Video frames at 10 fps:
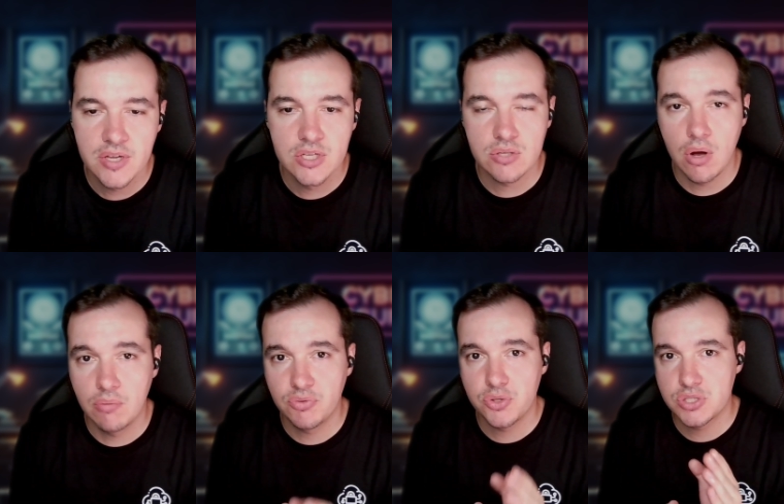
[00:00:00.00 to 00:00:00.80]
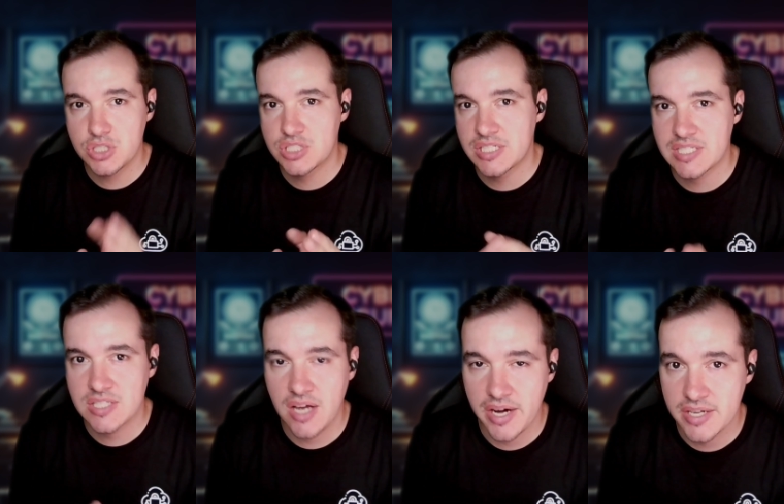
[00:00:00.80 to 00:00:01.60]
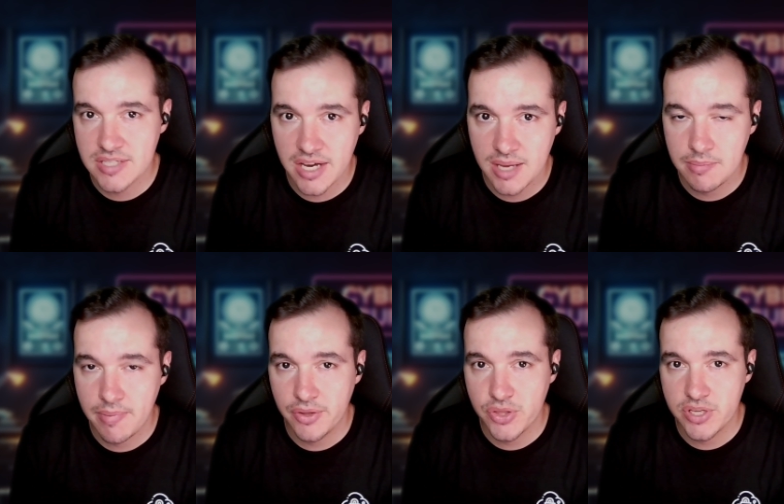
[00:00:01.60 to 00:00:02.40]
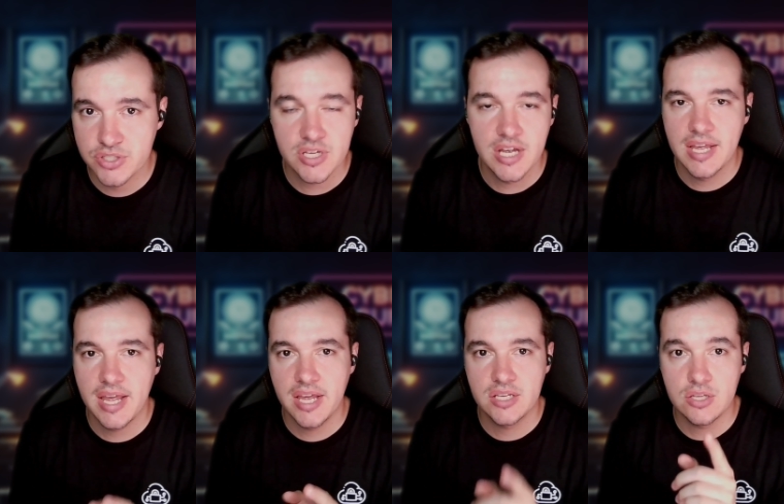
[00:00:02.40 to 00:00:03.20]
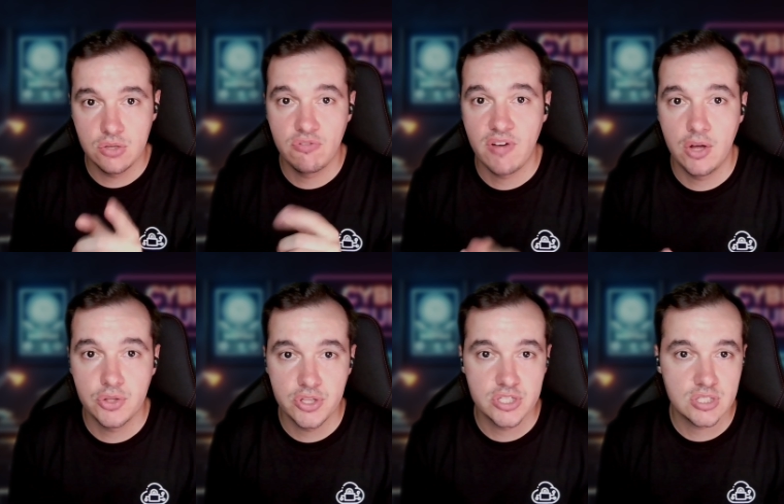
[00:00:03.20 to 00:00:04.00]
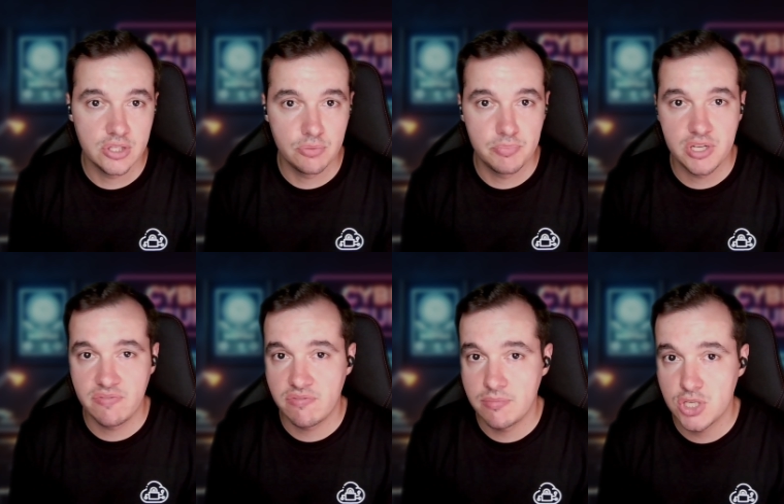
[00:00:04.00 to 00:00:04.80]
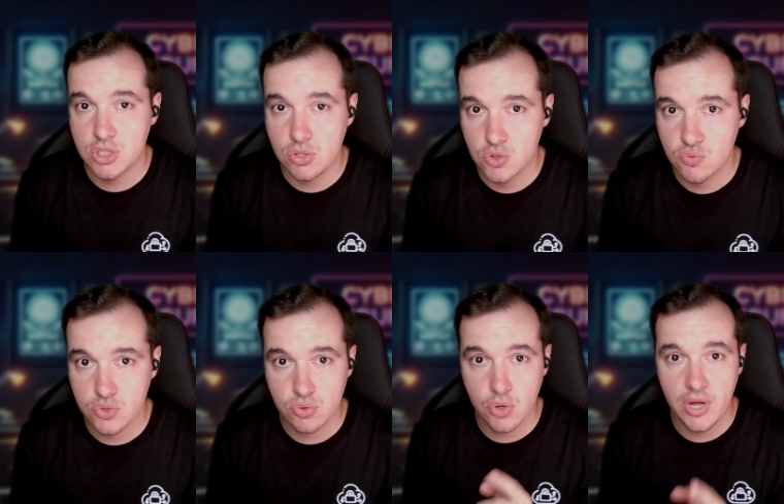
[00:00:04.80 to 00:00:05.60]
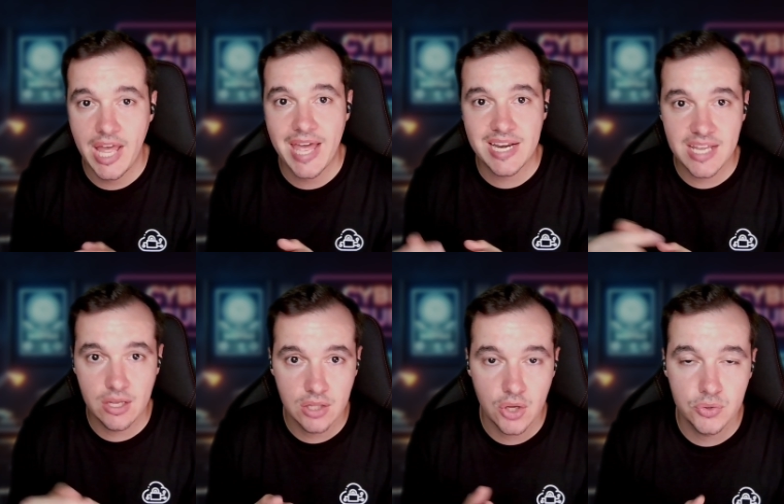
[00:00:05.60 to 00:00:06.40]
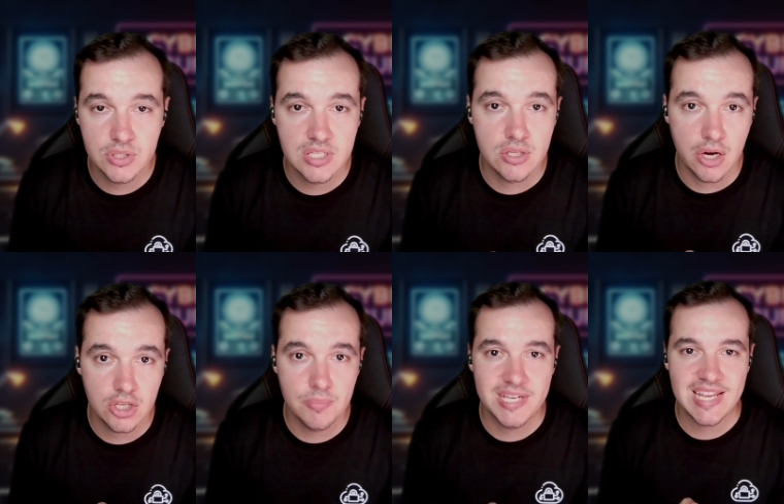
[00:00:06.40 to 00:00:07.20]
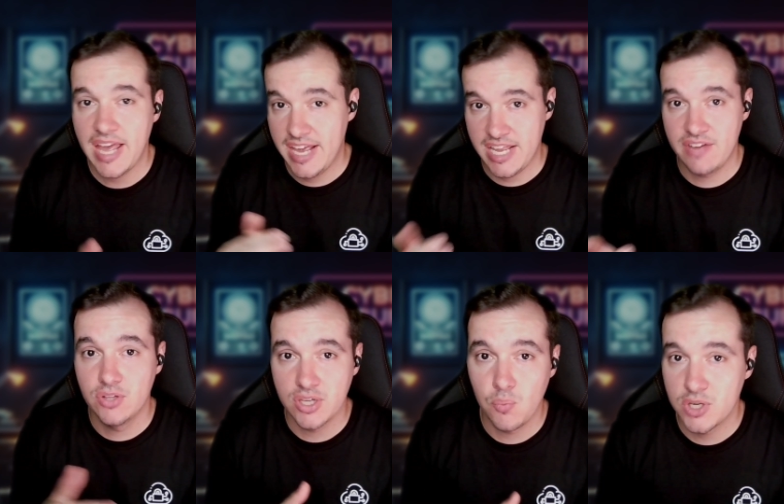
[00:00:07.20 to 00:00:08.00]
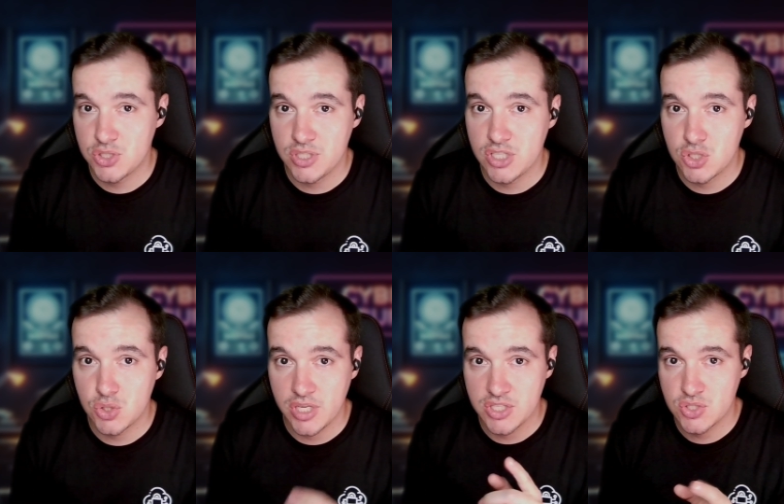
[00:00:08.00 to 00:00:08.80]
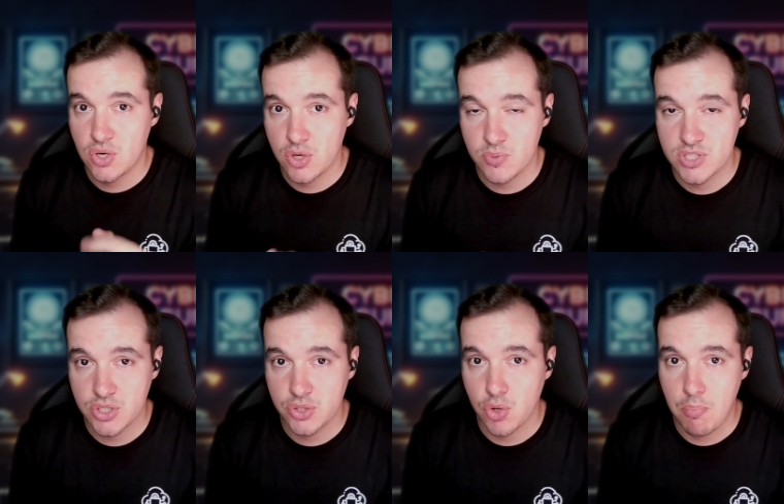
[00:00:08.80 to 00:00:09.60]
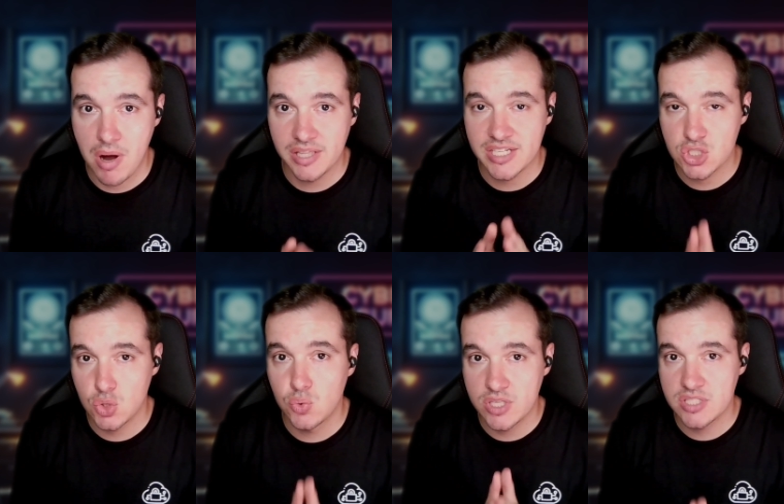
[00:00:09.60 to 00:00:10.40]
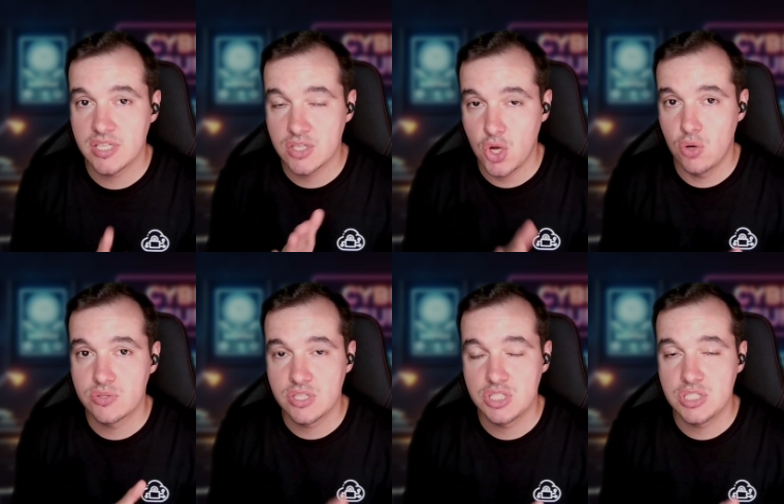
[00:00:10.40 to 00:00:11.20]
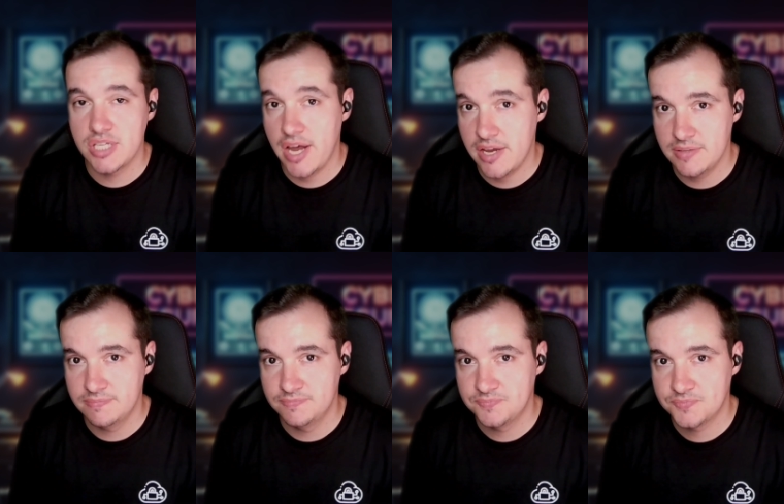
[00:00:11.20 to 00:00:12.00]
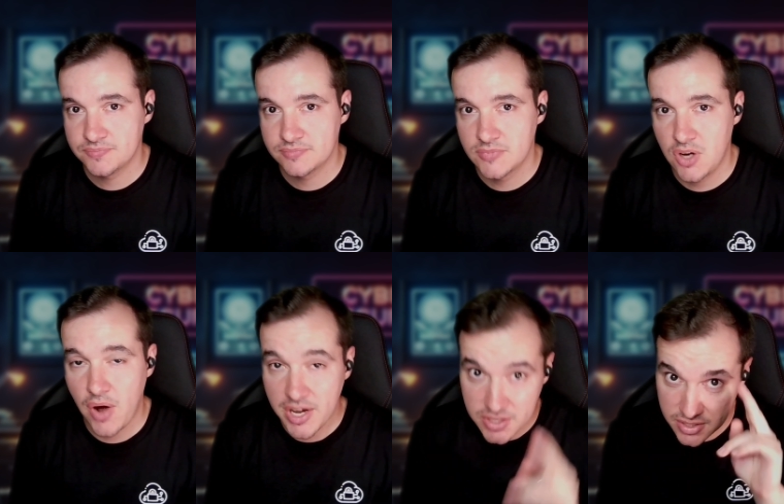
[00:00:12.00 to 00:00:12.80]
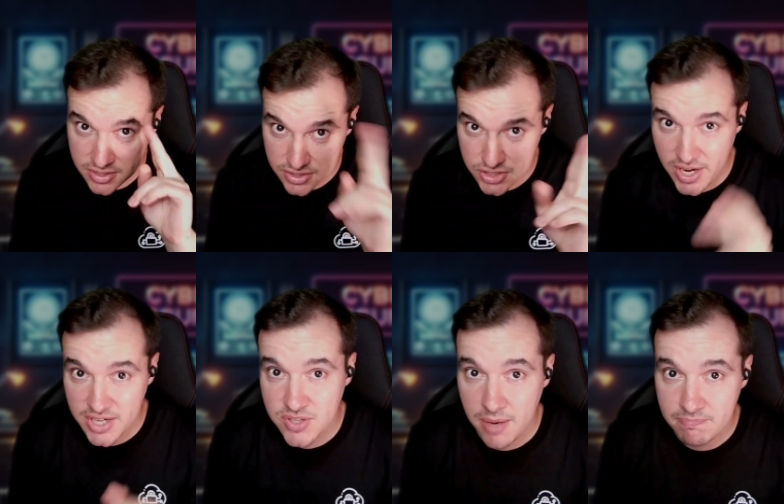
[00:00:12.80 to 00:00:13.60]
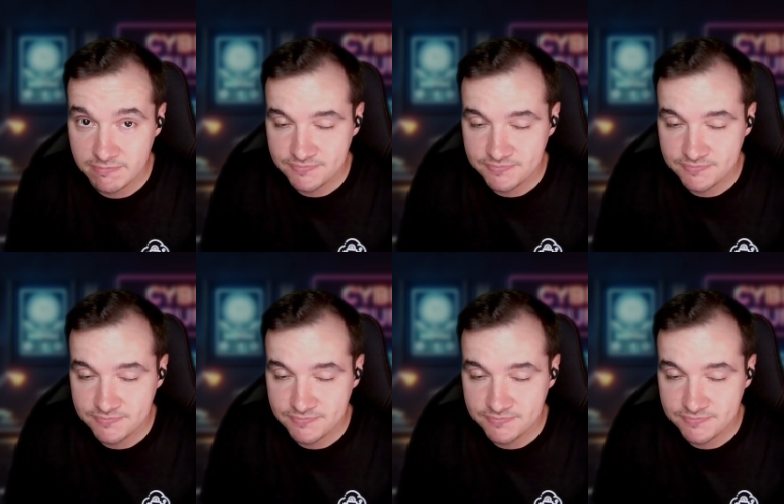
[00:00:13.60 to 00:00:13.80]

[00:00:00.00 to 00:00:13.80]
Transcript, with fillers: So hopefully you're just as excited as I am about this, and you found this little bit of information useful. So go ahead and download the document and have a look at what you need to get started with Security Copilot as soon as it goes GA. All right, see you next time.